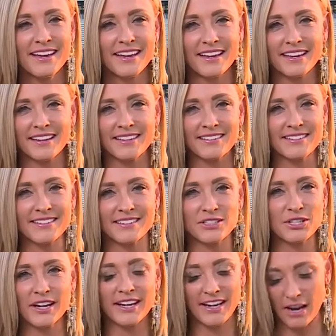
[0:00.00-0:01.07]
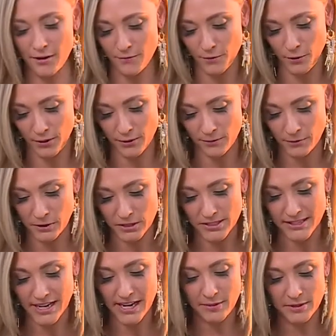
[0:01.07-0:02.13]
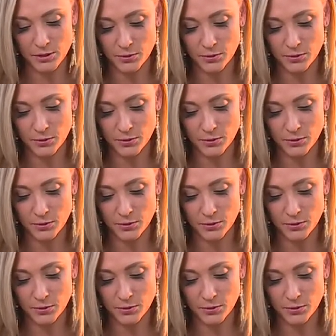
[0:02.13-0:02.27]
and check it out for the first time.